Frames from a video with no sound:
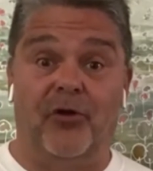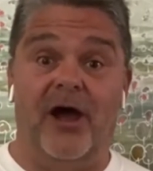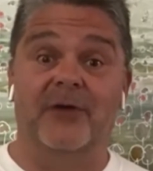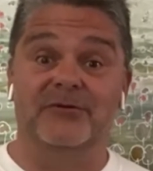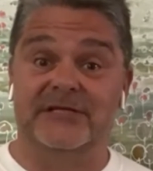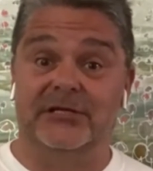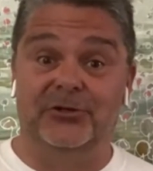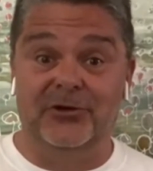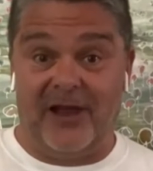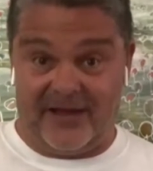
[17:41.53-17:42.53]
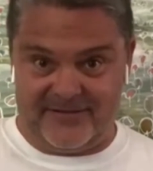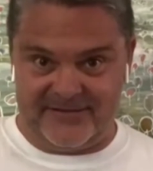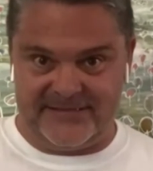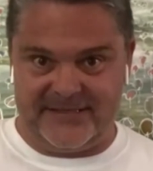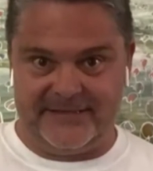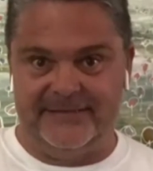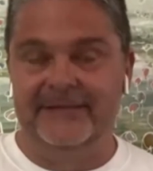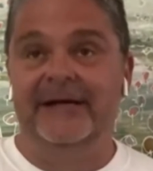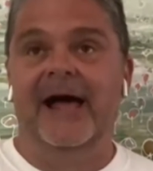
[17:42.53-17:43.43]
Pride was going to look like this year.